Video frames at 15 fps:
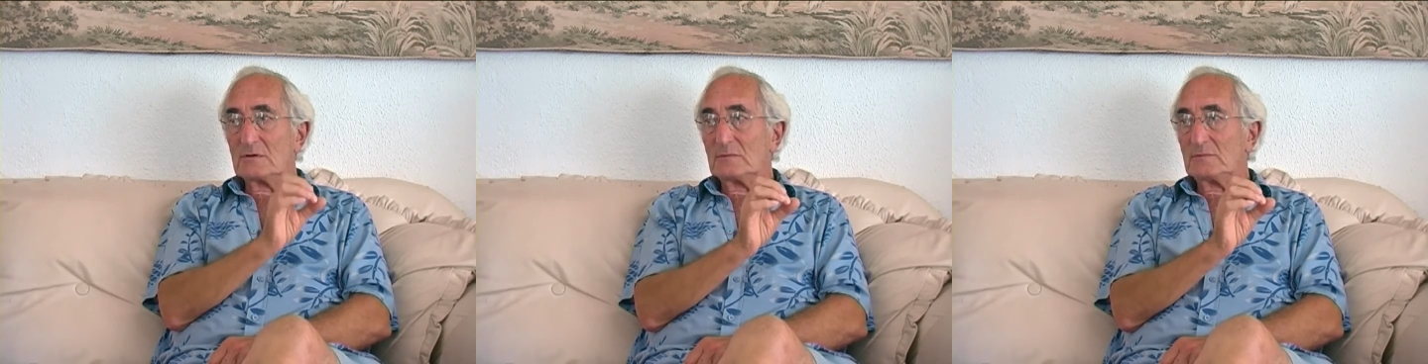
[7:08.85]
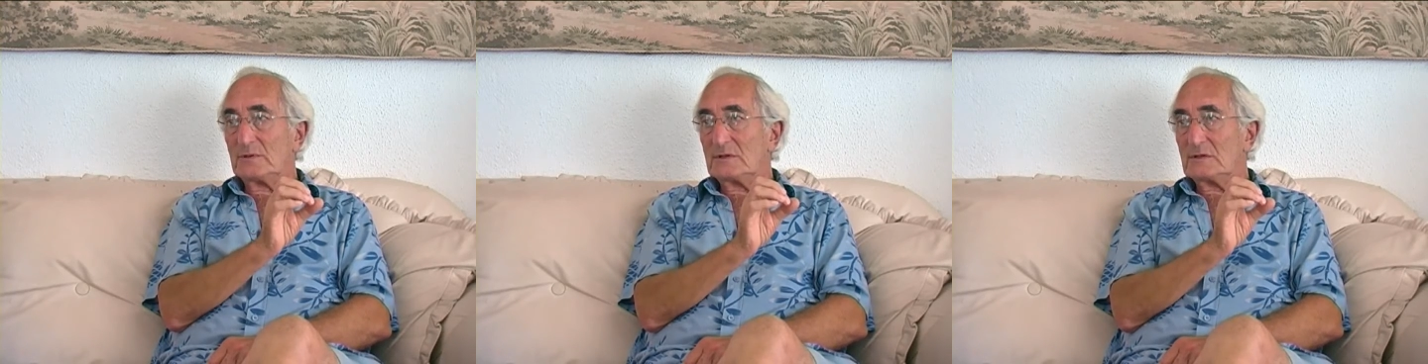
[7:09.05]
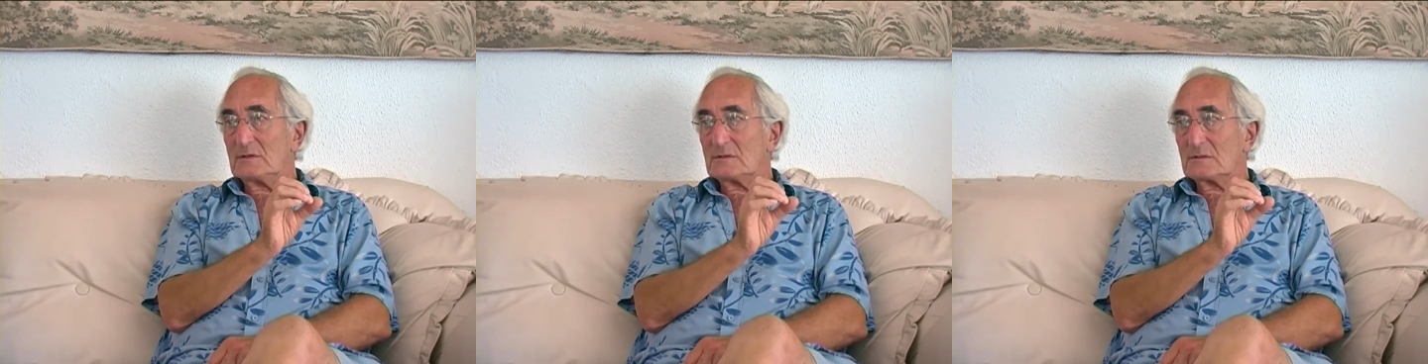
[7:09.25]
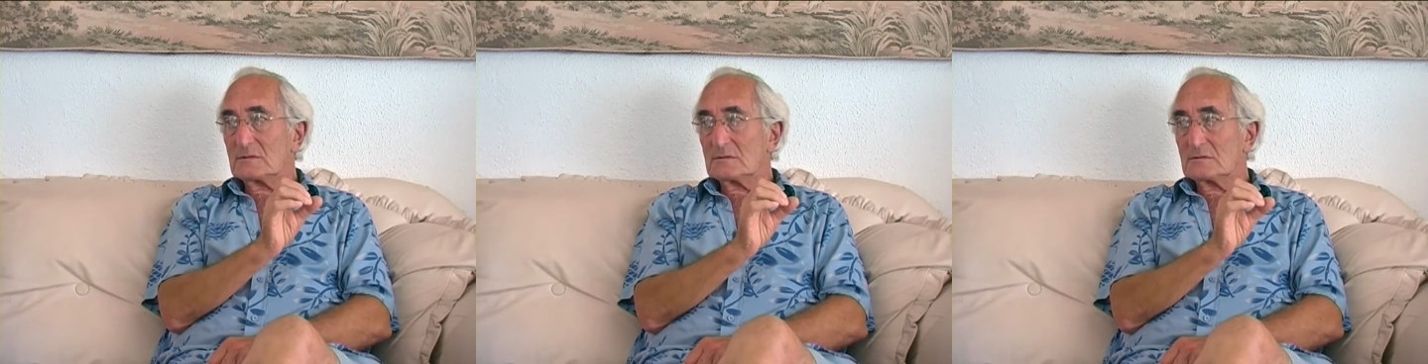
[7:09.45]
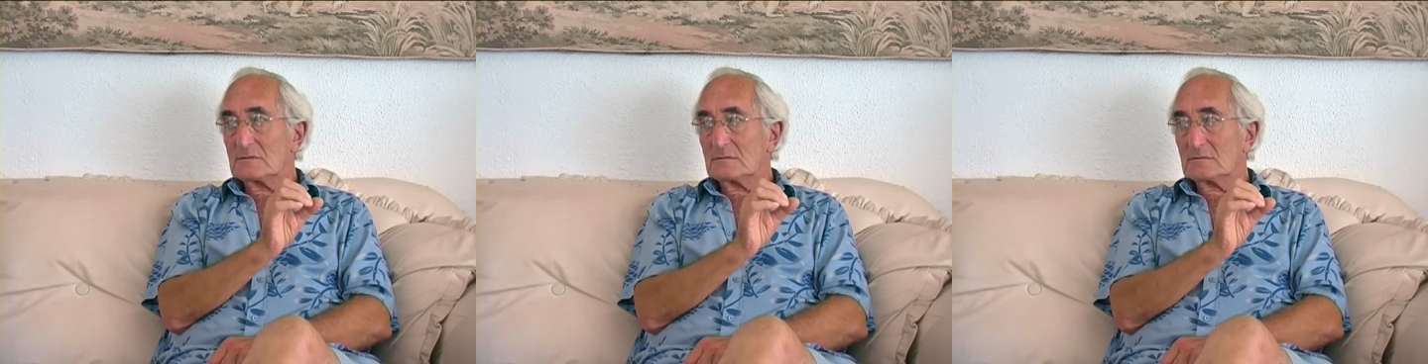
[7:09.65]

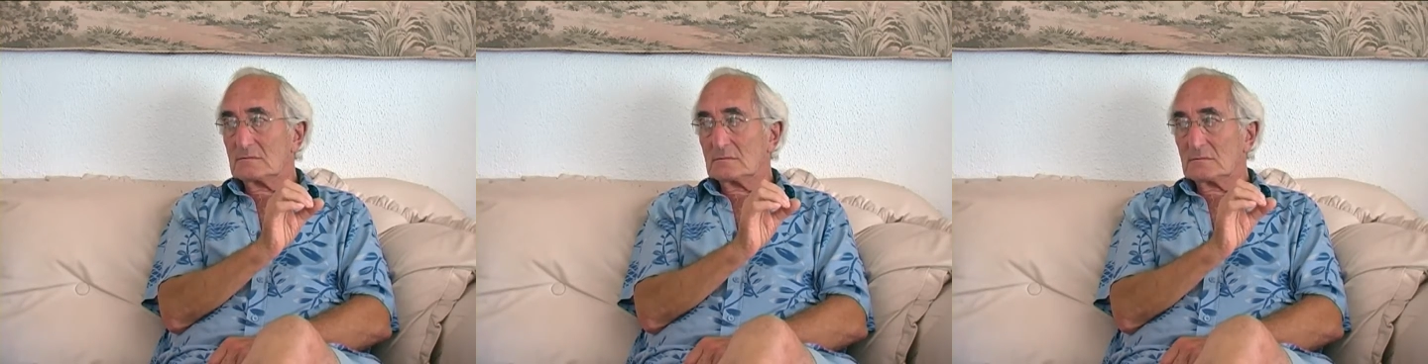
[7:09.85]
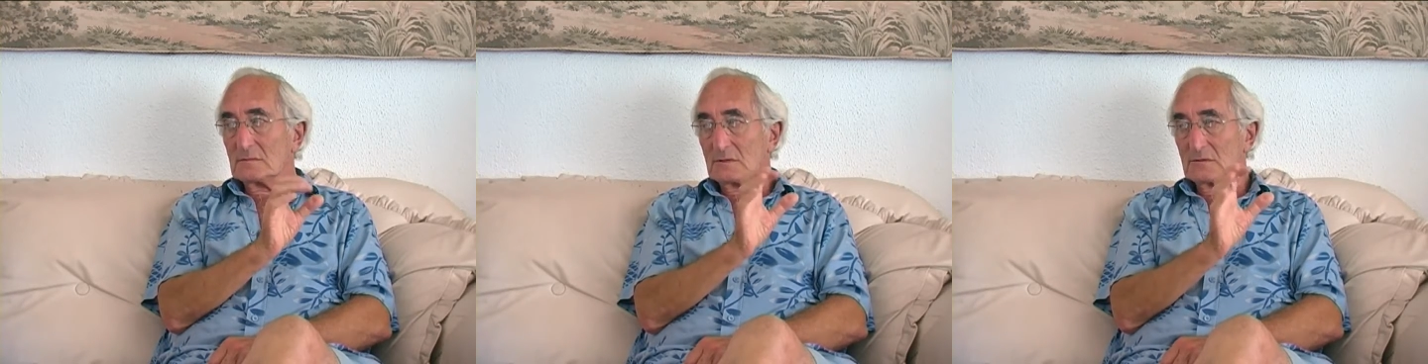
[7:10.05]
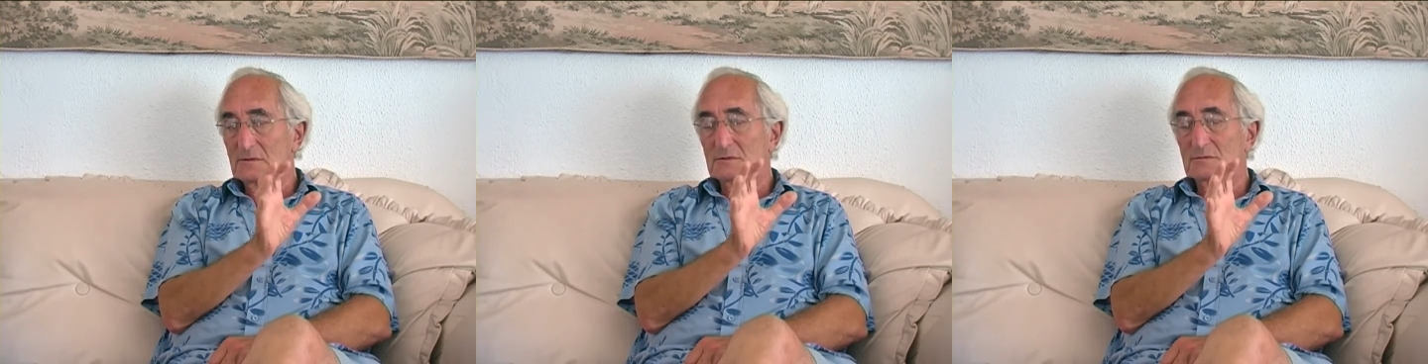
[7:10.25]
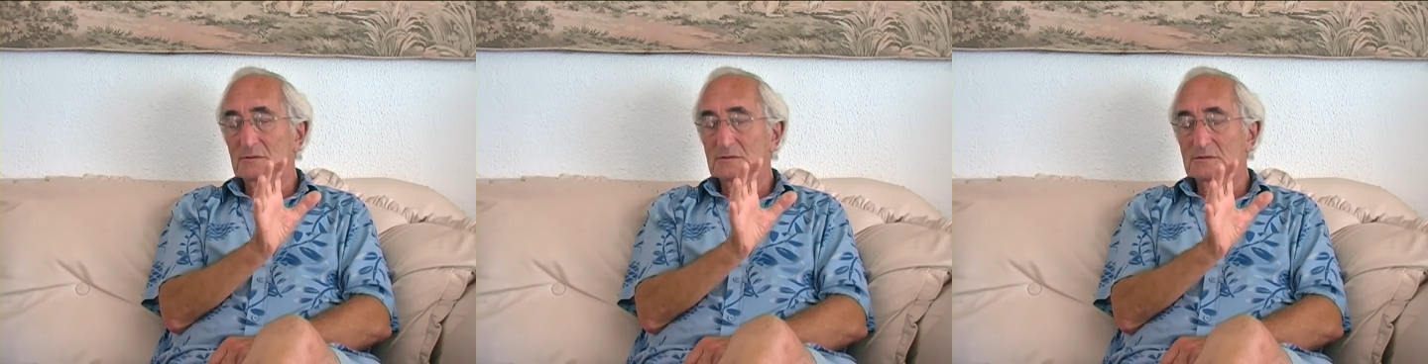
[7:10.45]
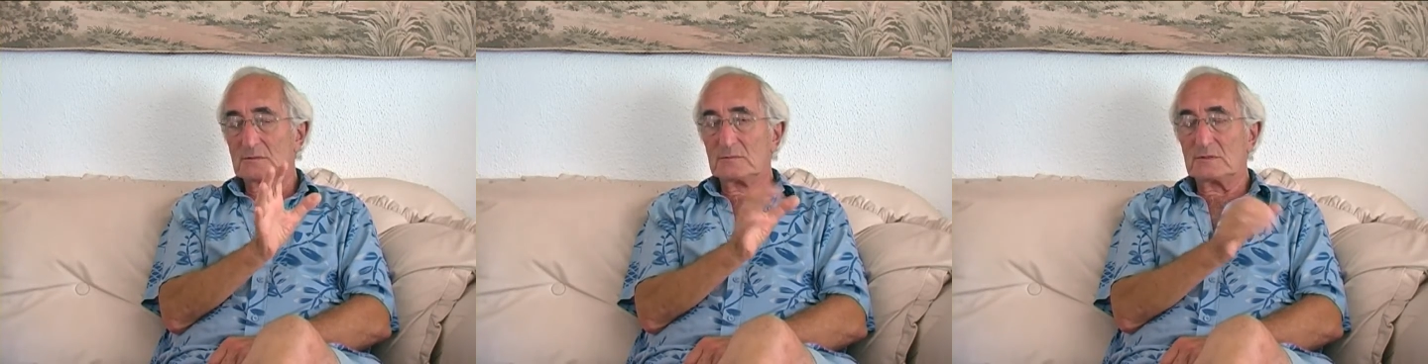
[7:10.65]
impedance. I use the
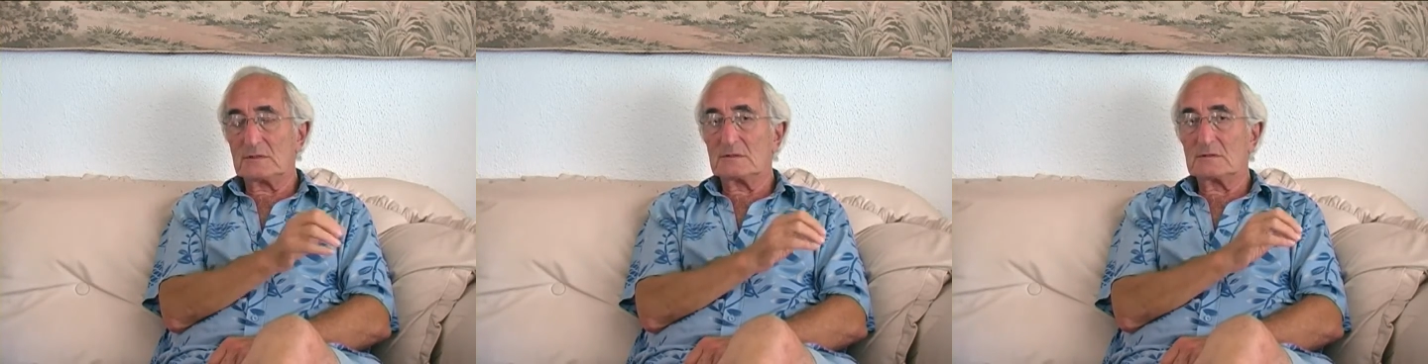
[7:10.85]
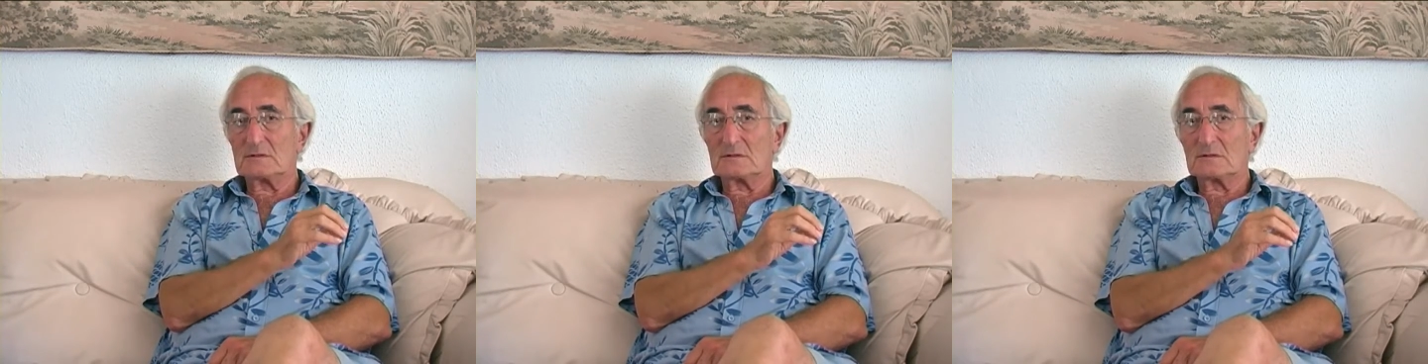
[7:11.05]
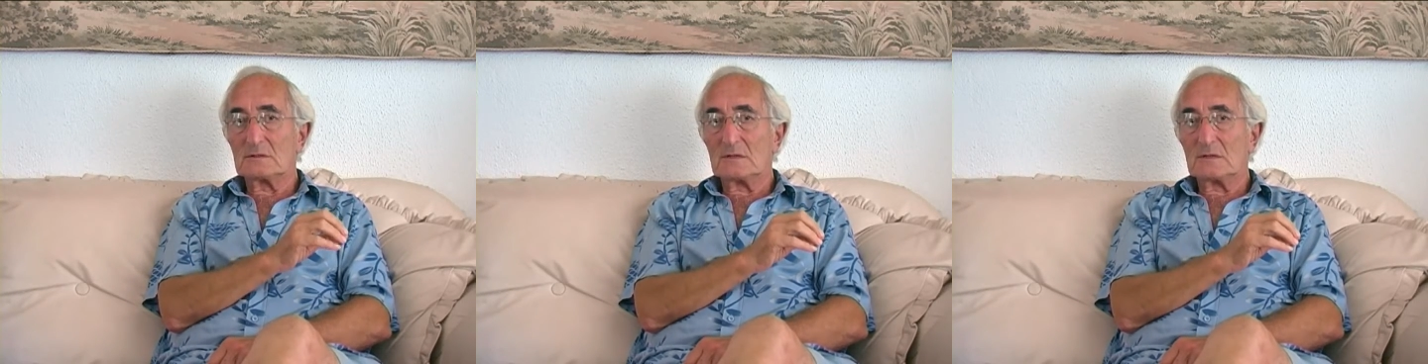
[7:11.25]
words impedance.